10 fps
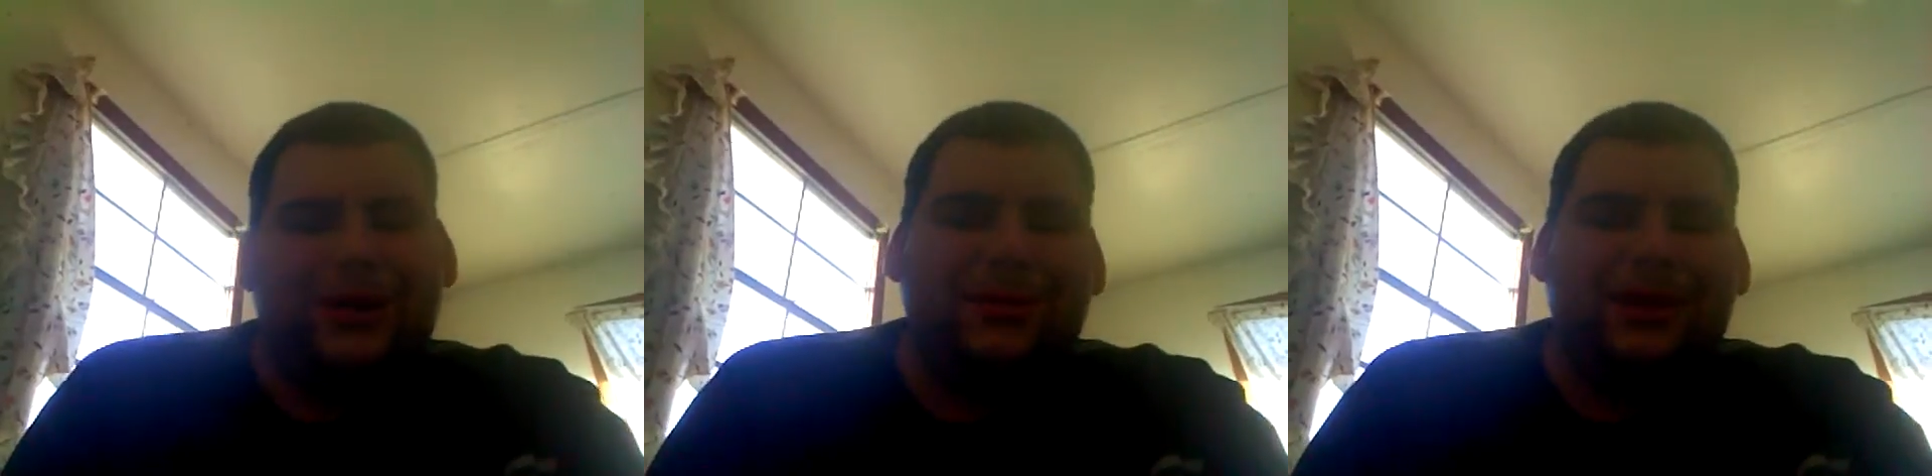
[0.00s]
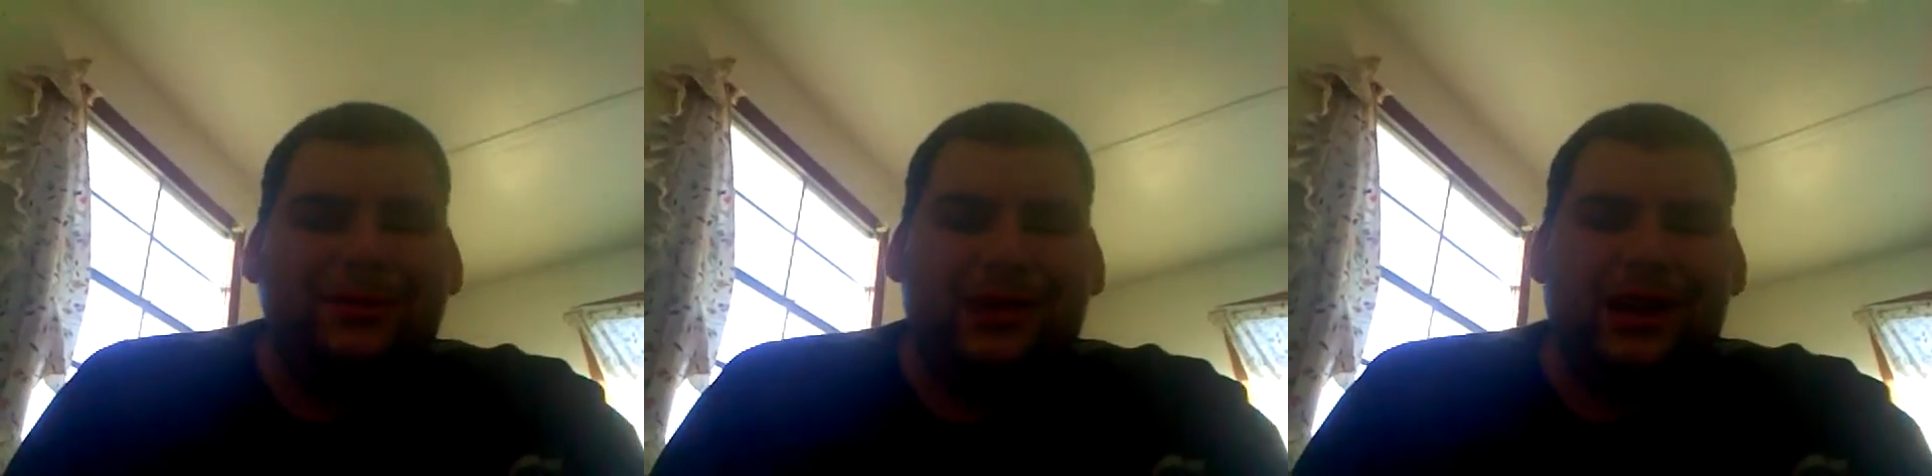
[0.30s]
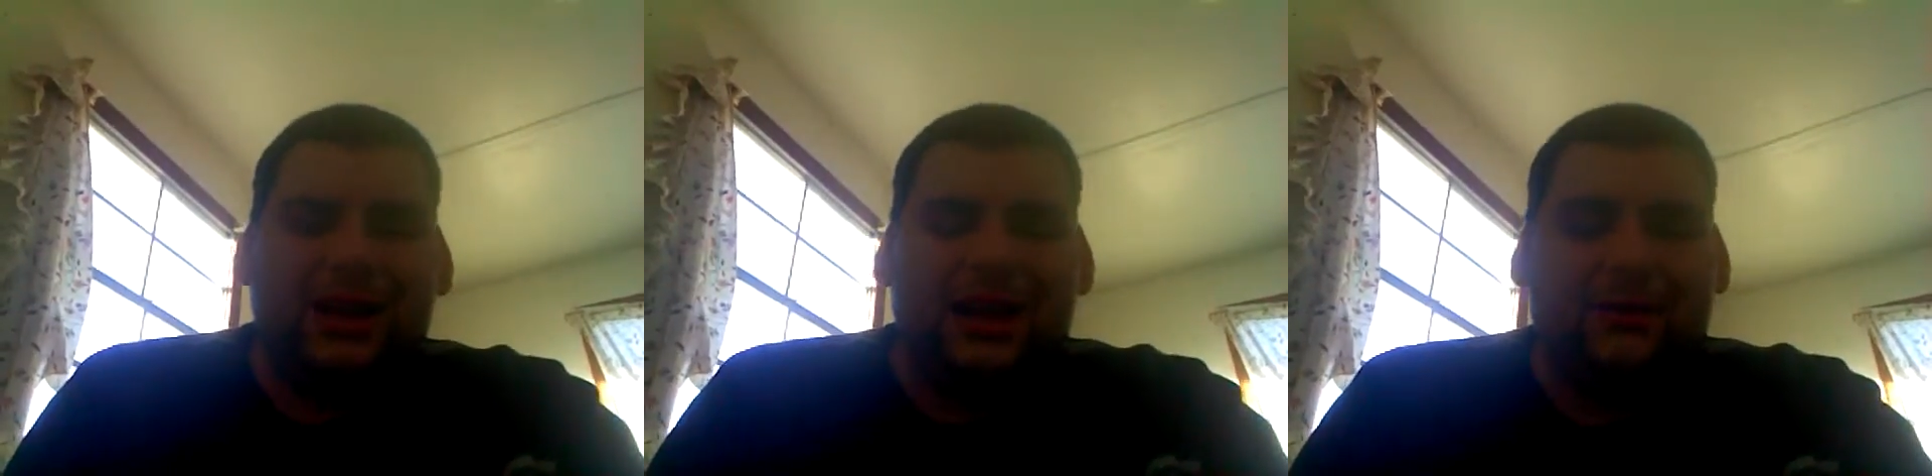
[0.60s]

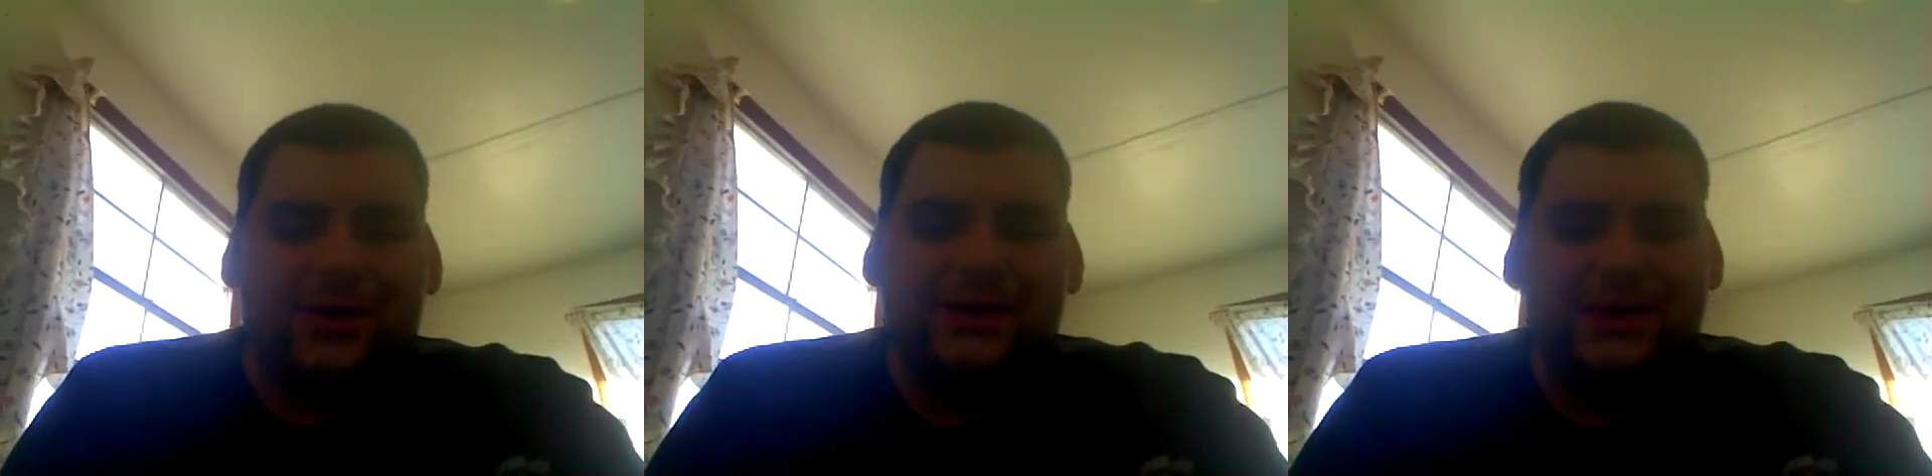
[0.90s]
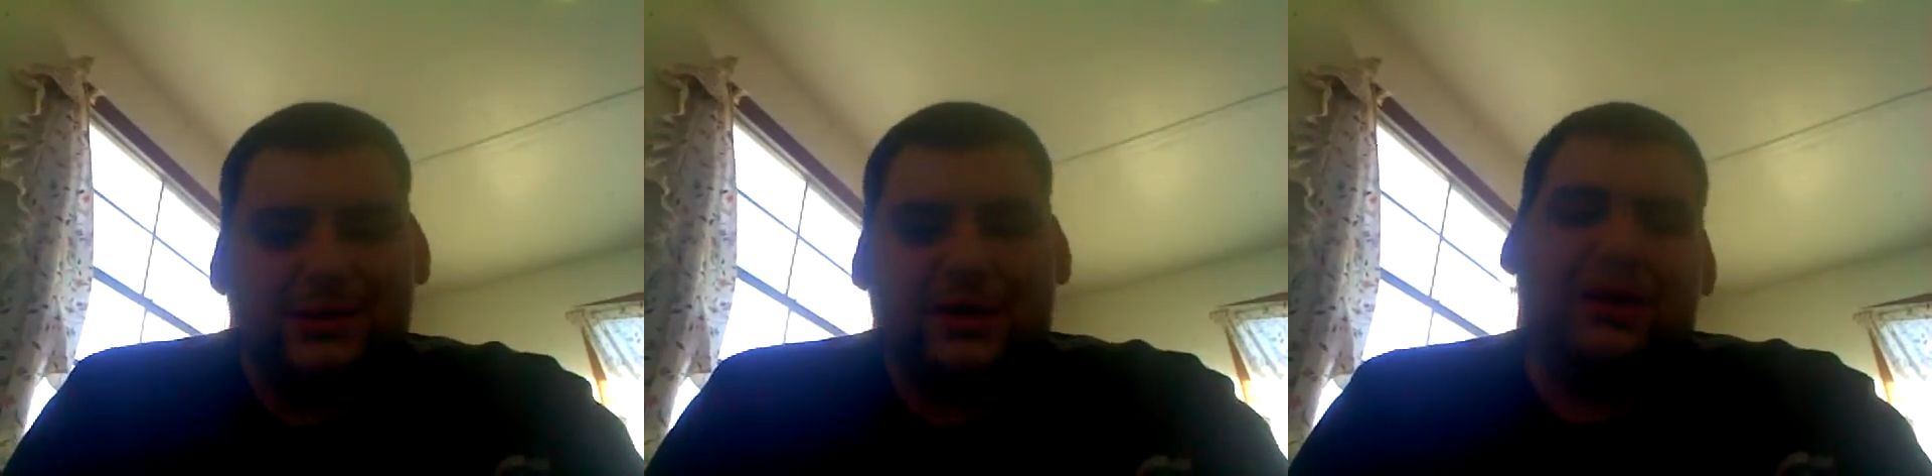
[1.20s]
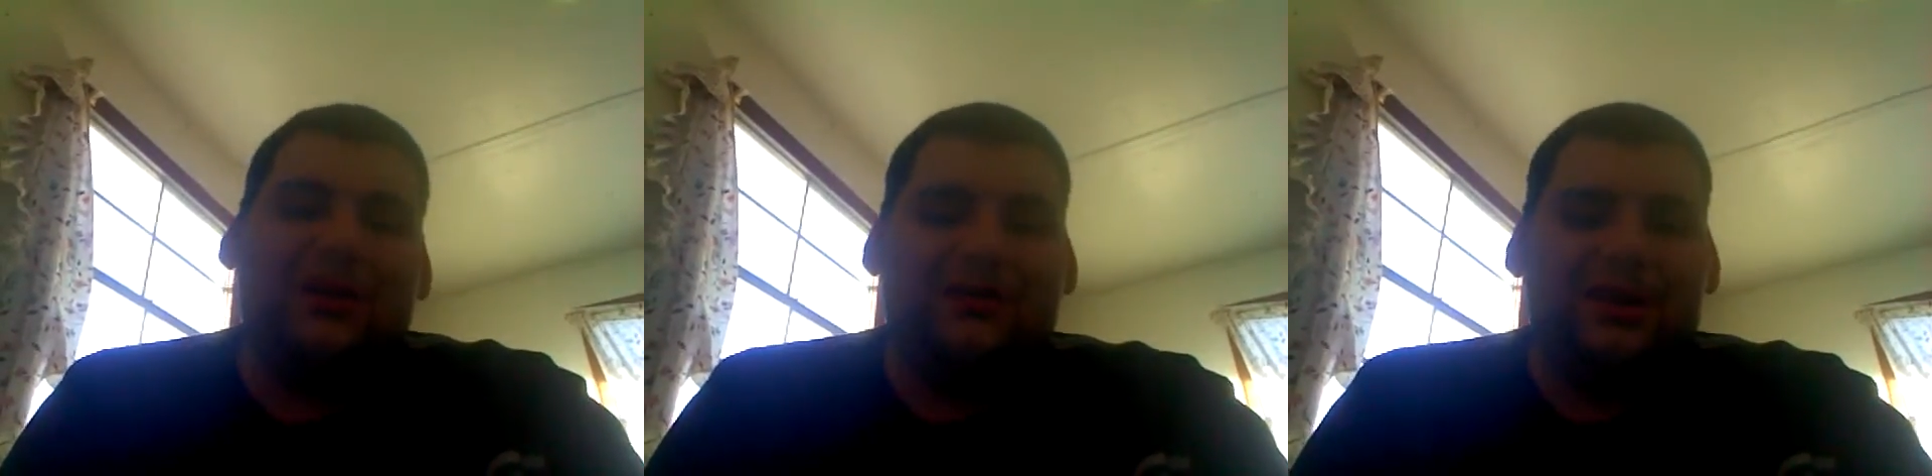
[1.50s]
WWE kind of pisses me
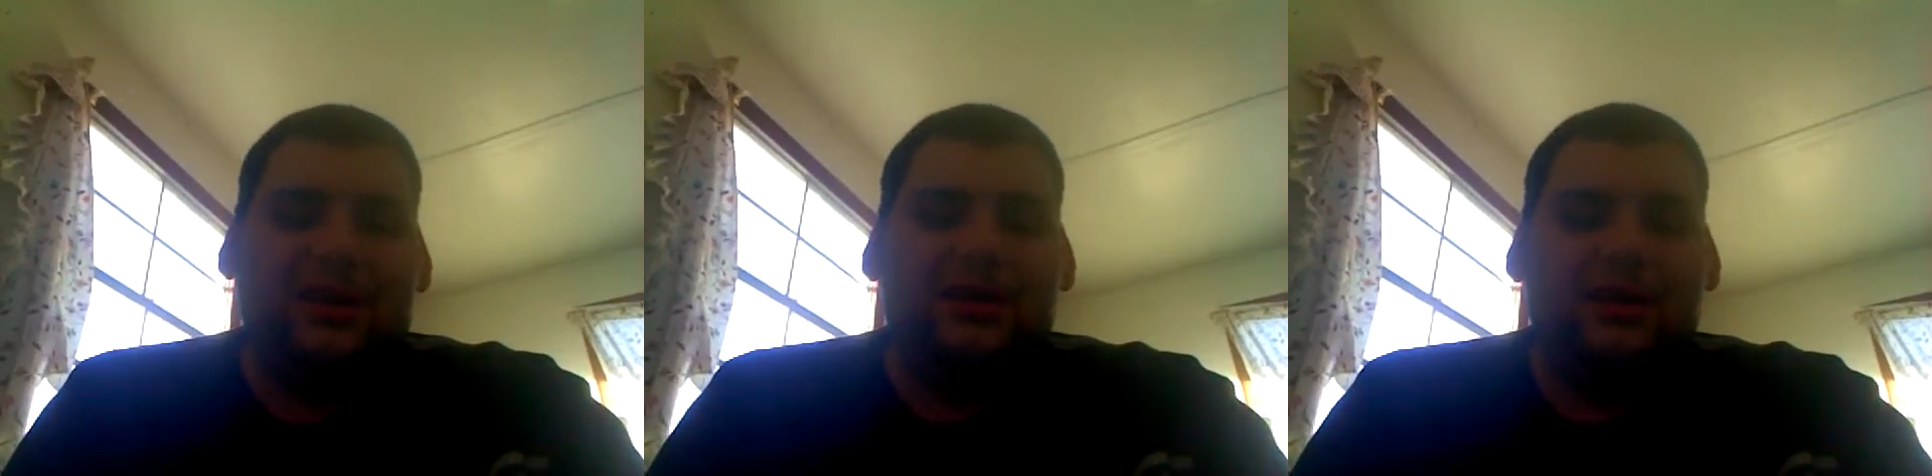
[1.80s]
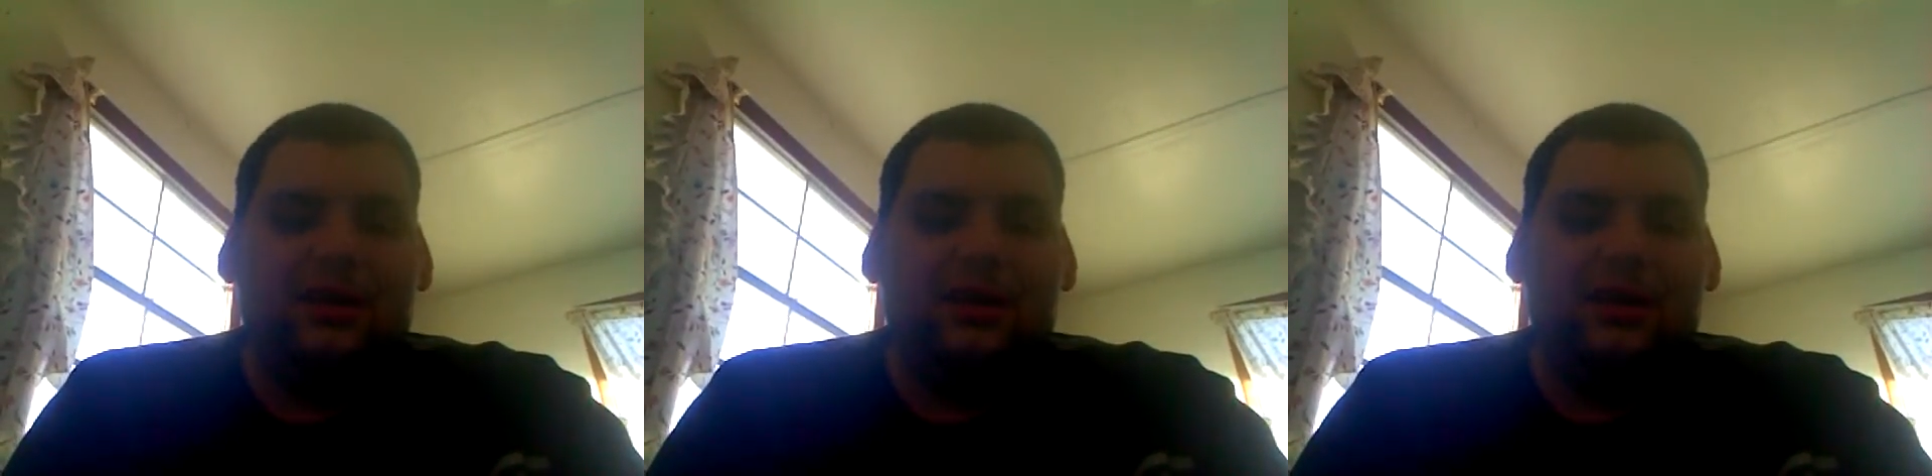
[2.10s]
off at.